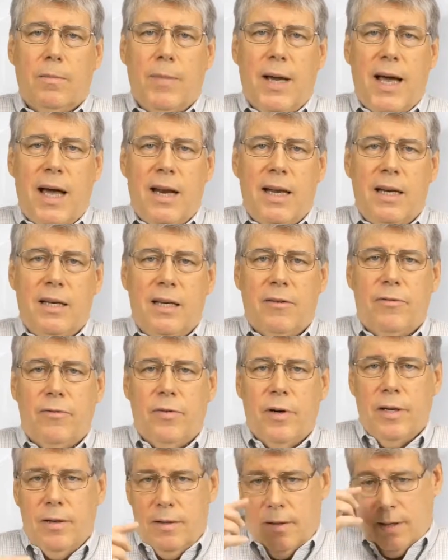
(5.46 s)
about in
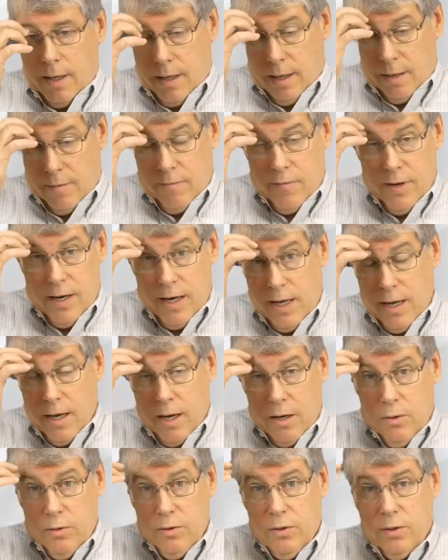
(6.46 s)
different
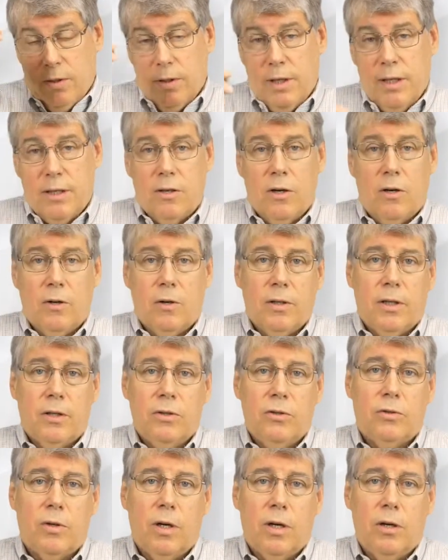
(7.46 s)
videos internal
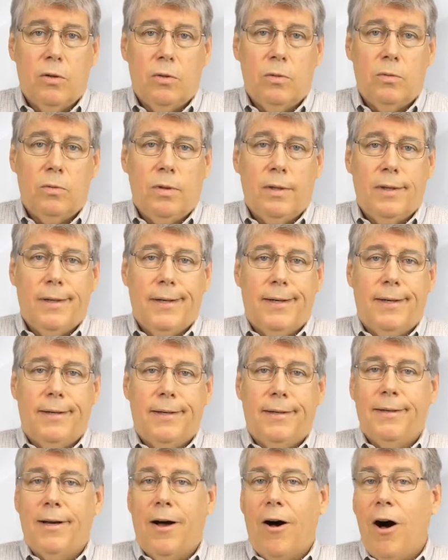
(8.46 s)
control,
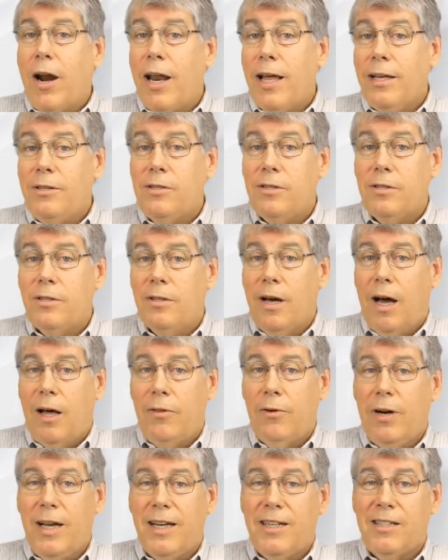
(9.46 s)
audits,
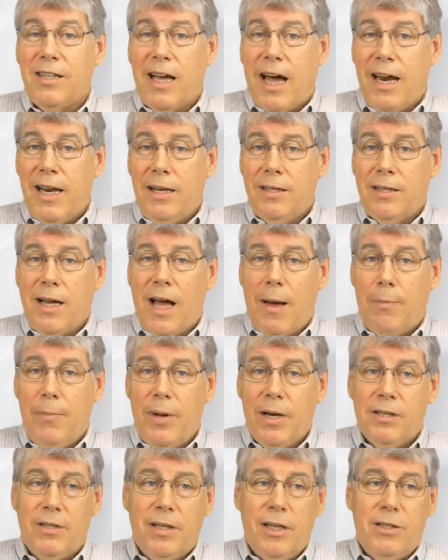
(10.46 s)
other exciting
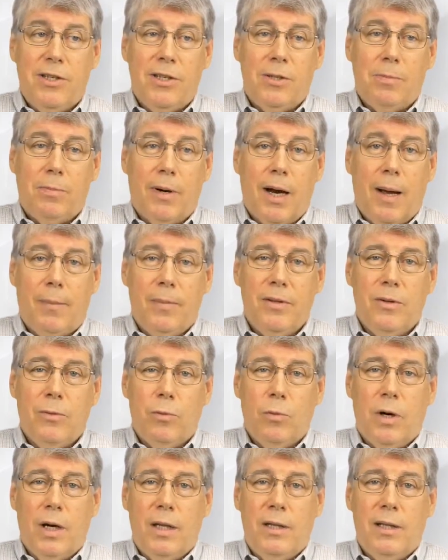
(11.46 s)
topics. This is probably the
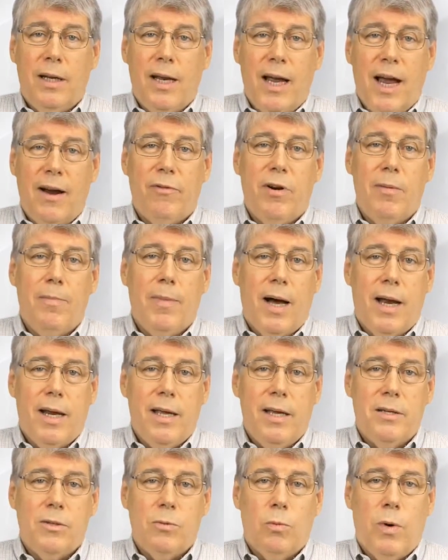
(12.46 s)
one that
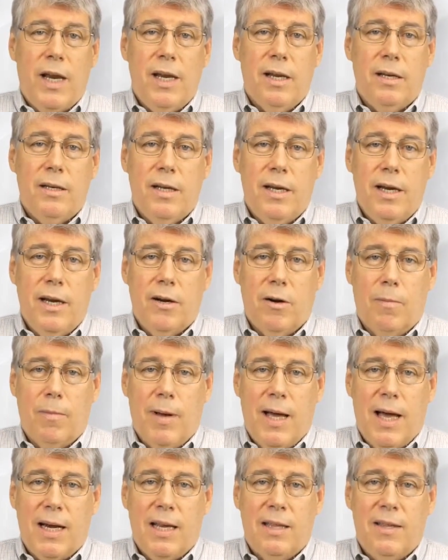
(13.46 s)
everybody has waited to hear
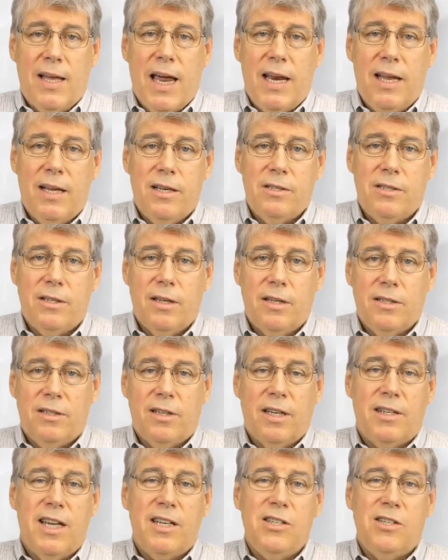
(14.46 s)
about, and that is
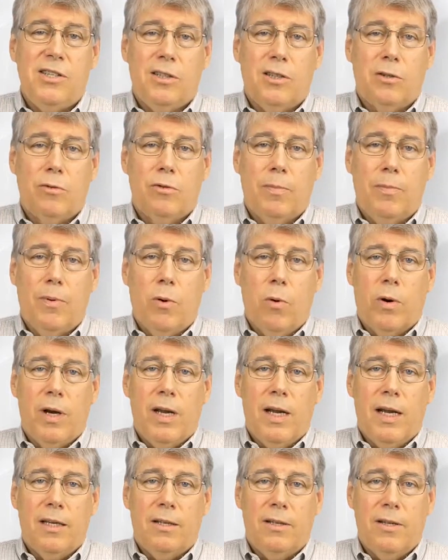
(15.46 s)
statistical
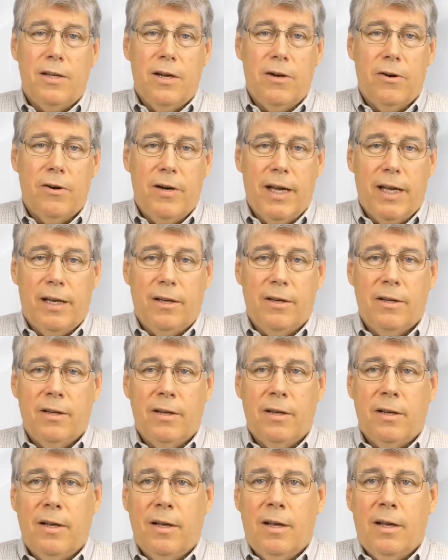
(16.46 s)
reporting at the year end.
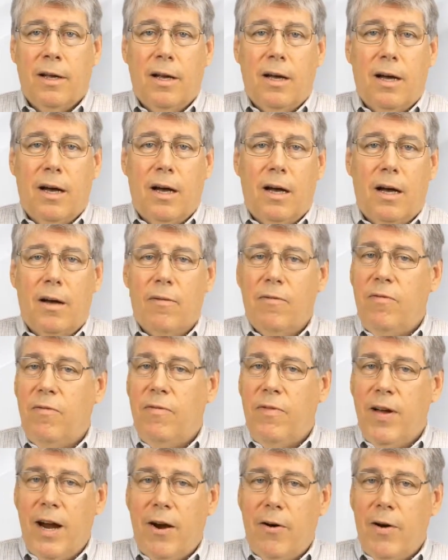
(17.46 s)
A
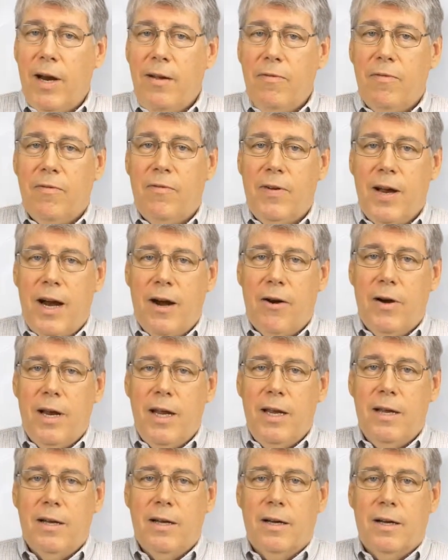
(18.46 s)
very,
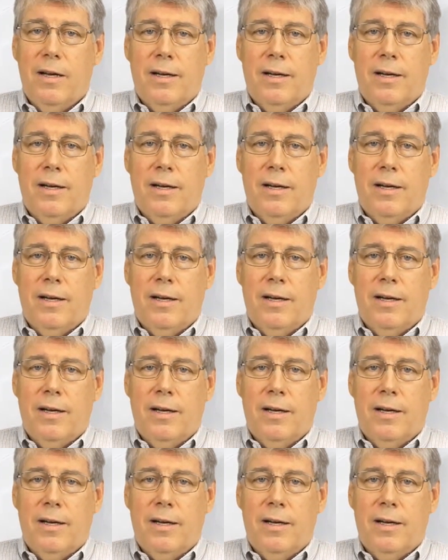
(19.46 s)
very